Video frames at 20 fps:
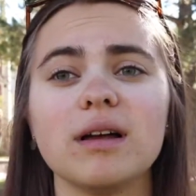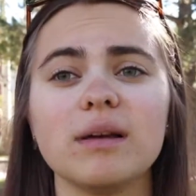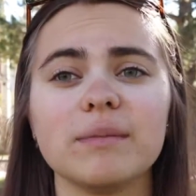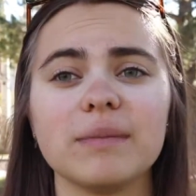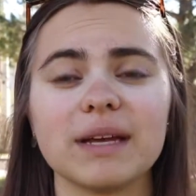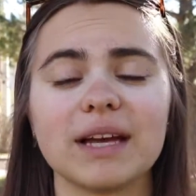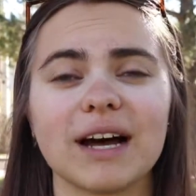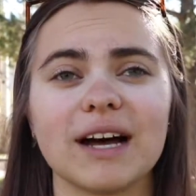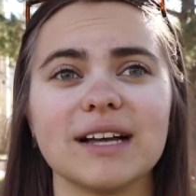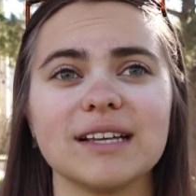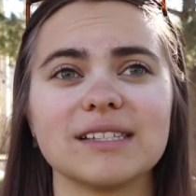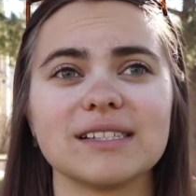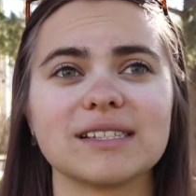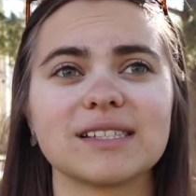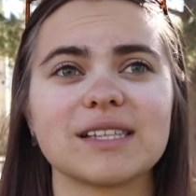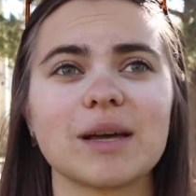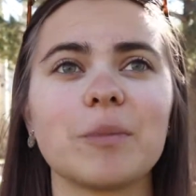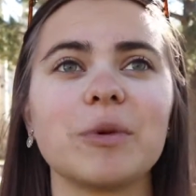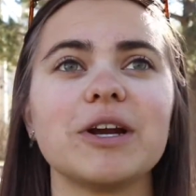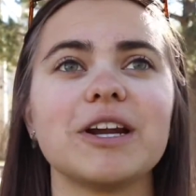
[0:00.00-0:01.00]
because
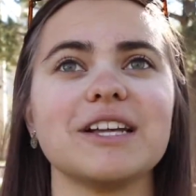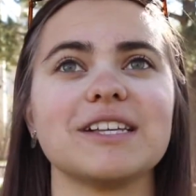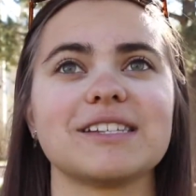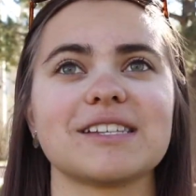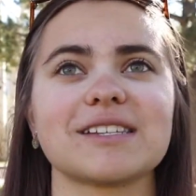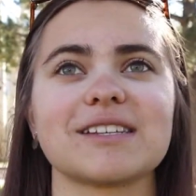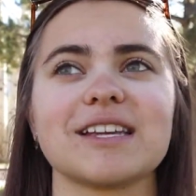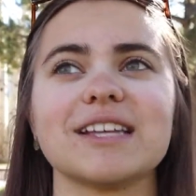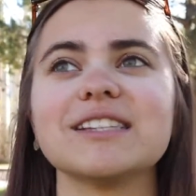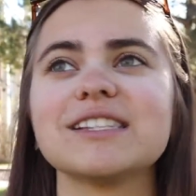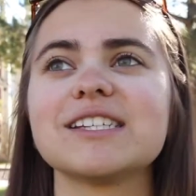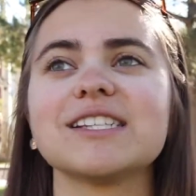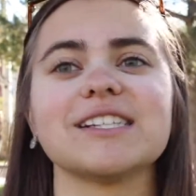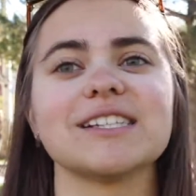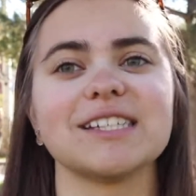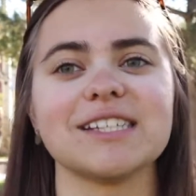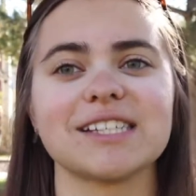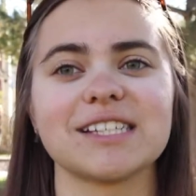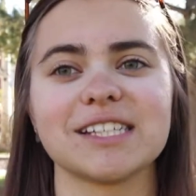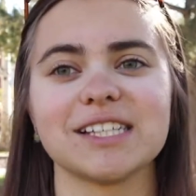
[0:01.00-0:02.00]
someone is
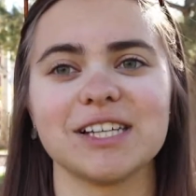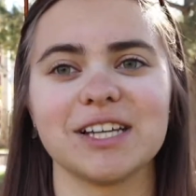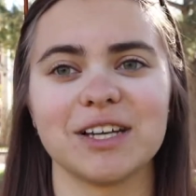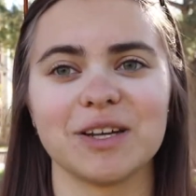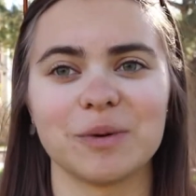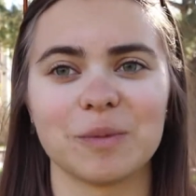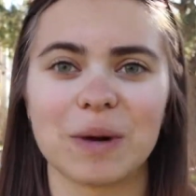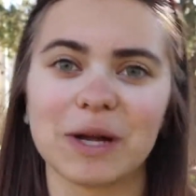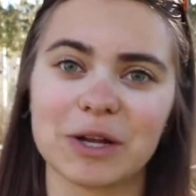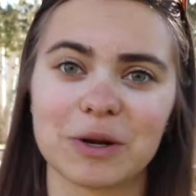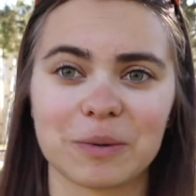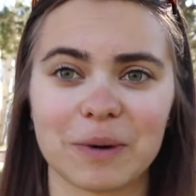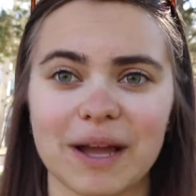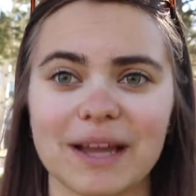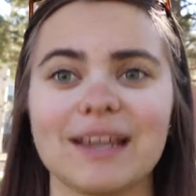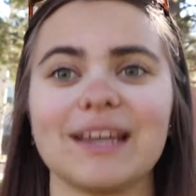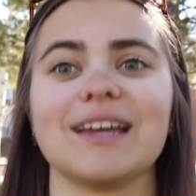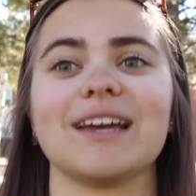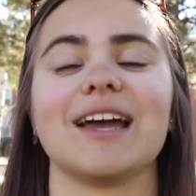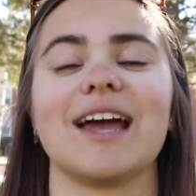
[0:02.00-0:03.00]
instantly seeing what you're
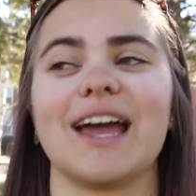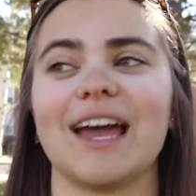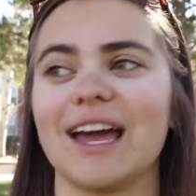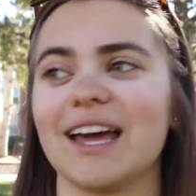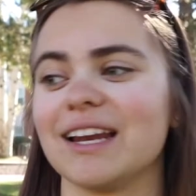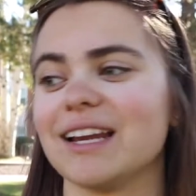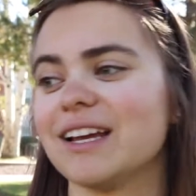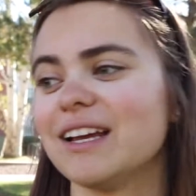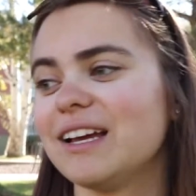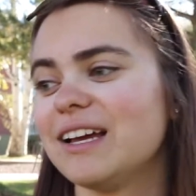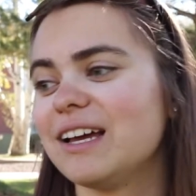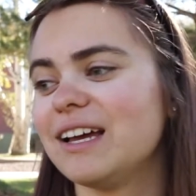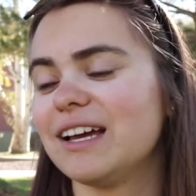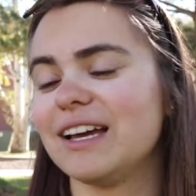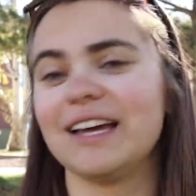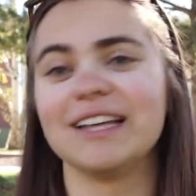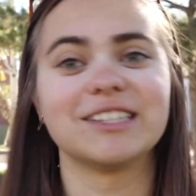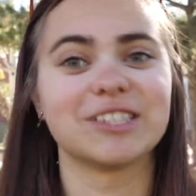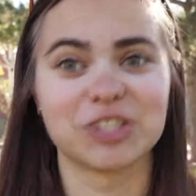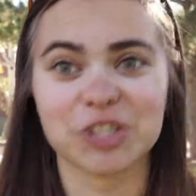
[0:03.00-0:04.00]
writing, and
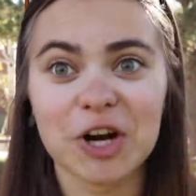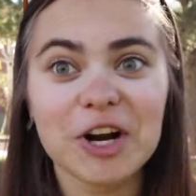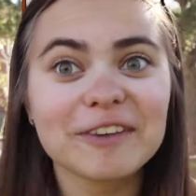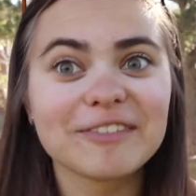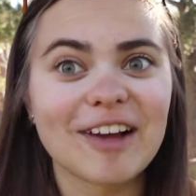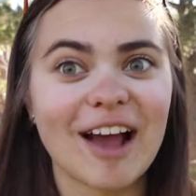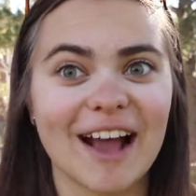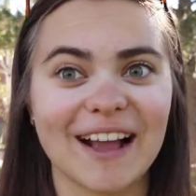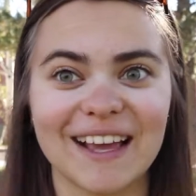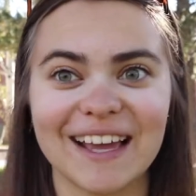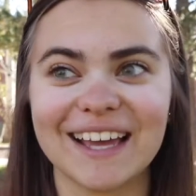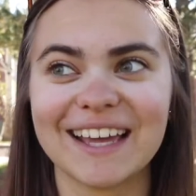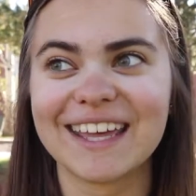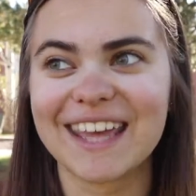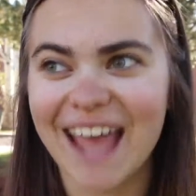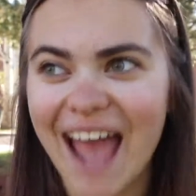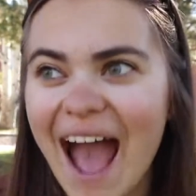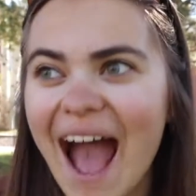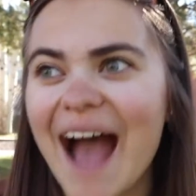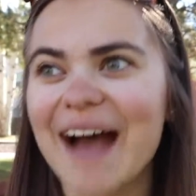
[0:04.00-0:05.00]
it's nerve-wracking,
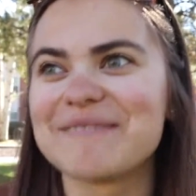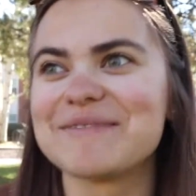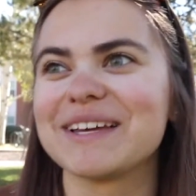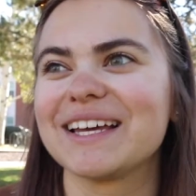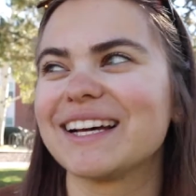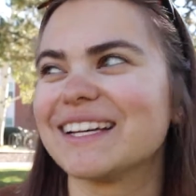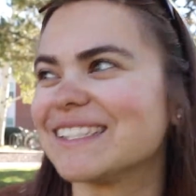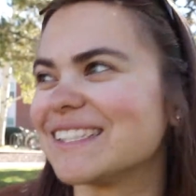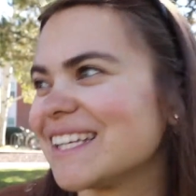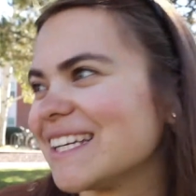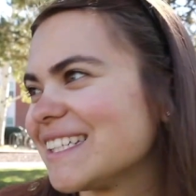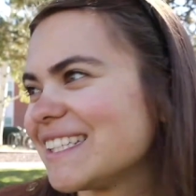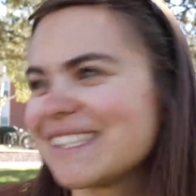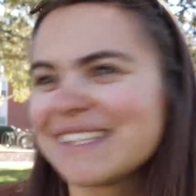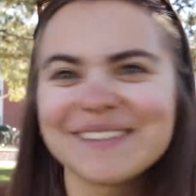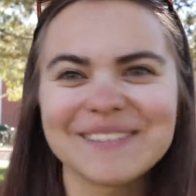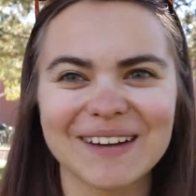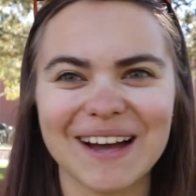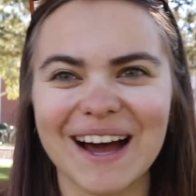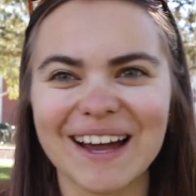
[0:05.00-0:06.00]
yeah, because they
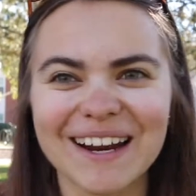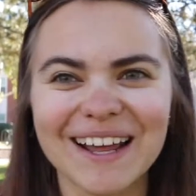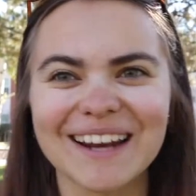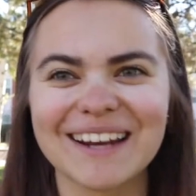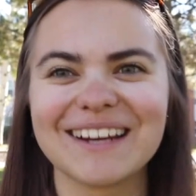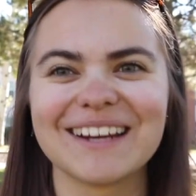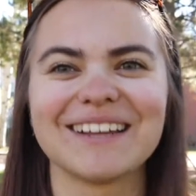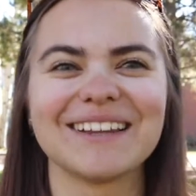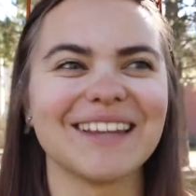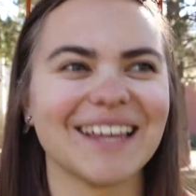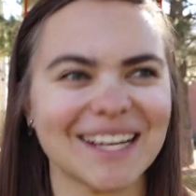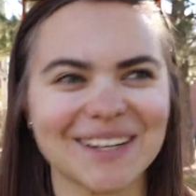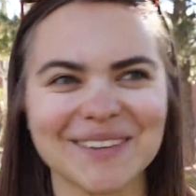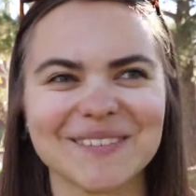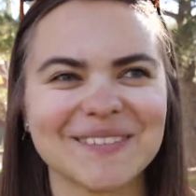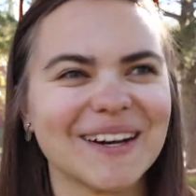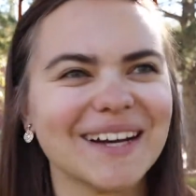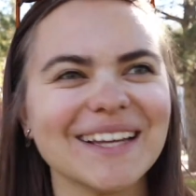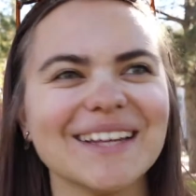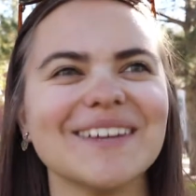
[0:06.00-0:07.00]
see unedited like
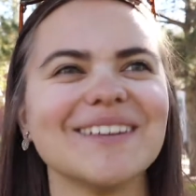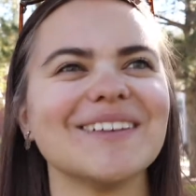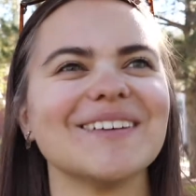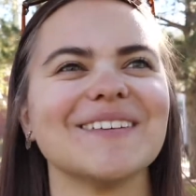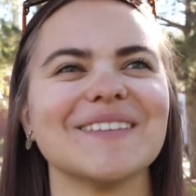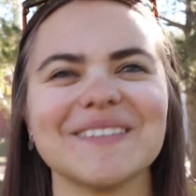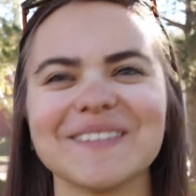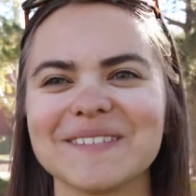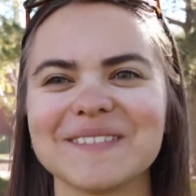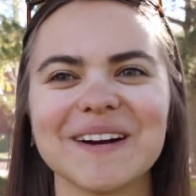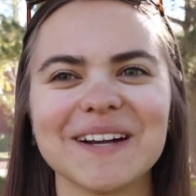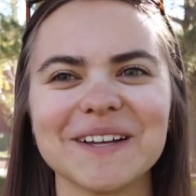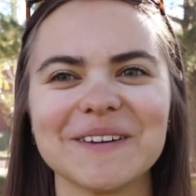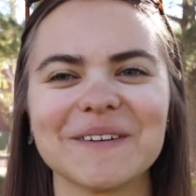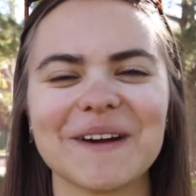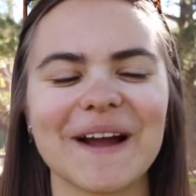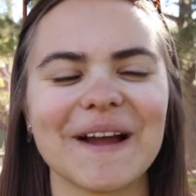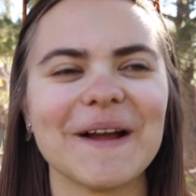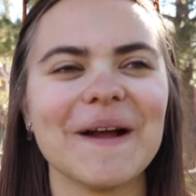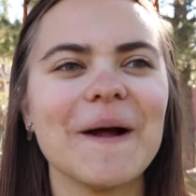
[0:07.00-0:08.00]
what you
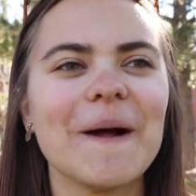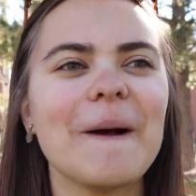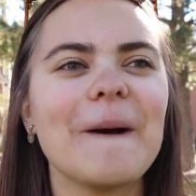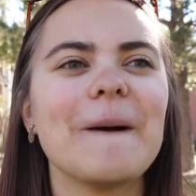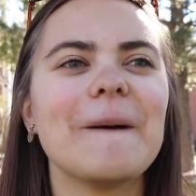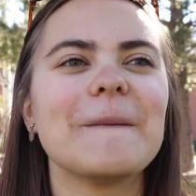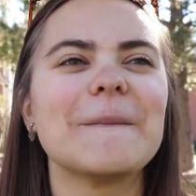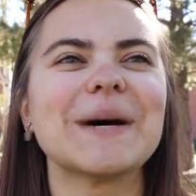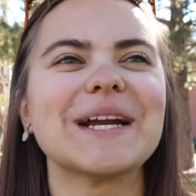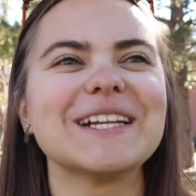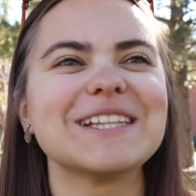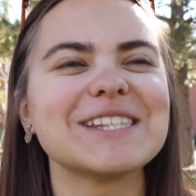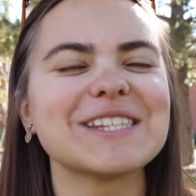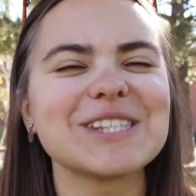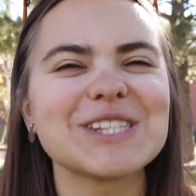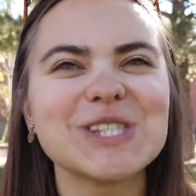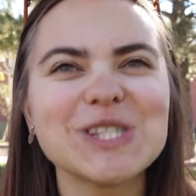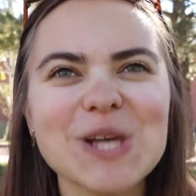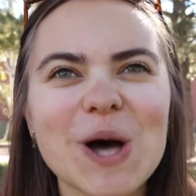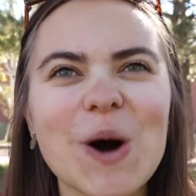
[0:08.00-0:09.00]
write. But
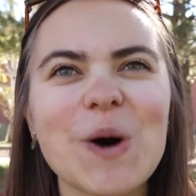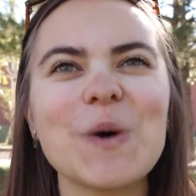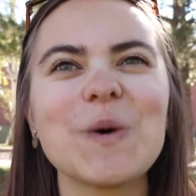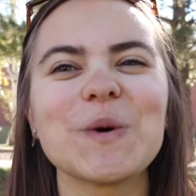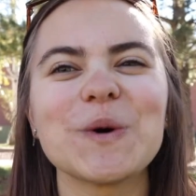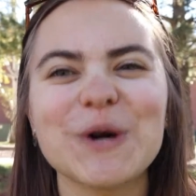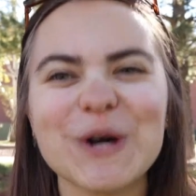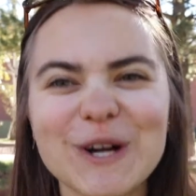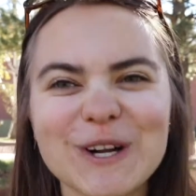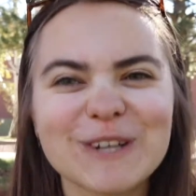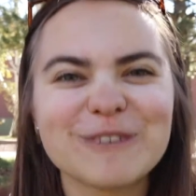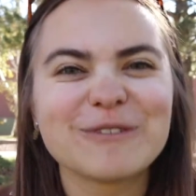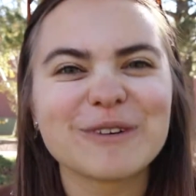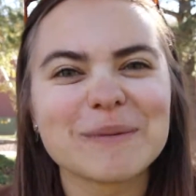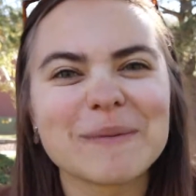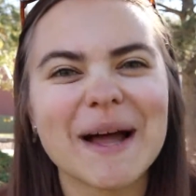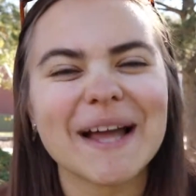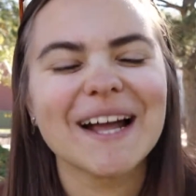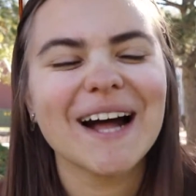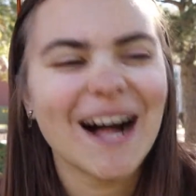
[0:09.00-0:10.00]
it's so good for
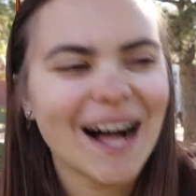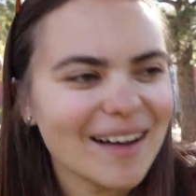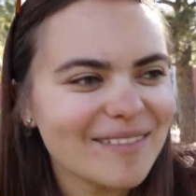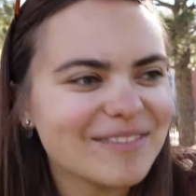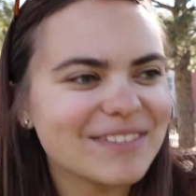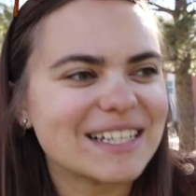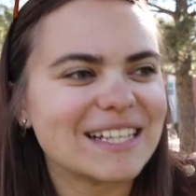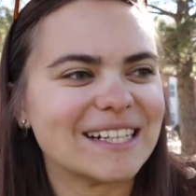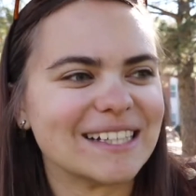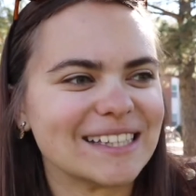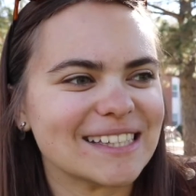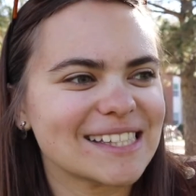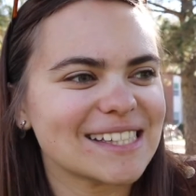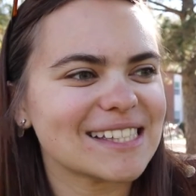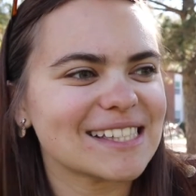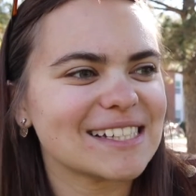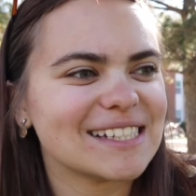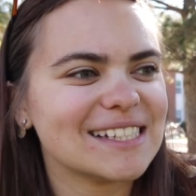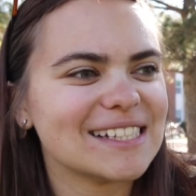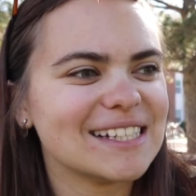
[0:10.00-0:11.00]
my
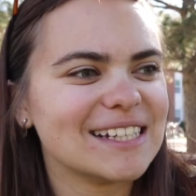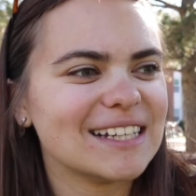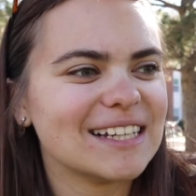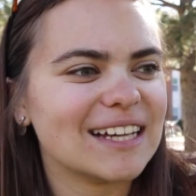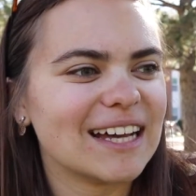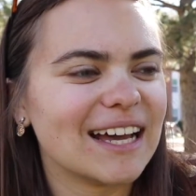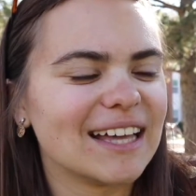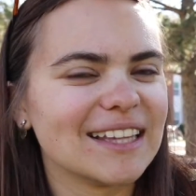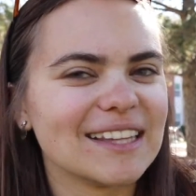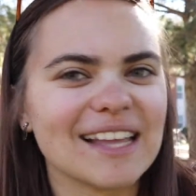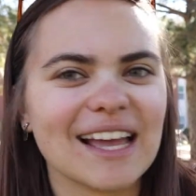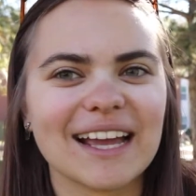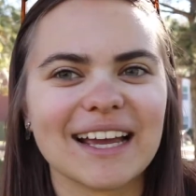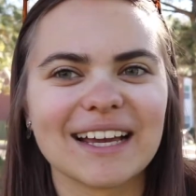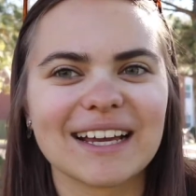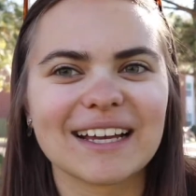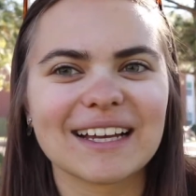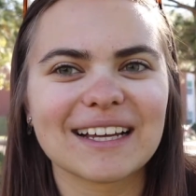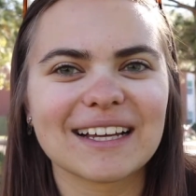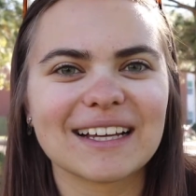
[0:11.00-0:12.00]
confidence. And like,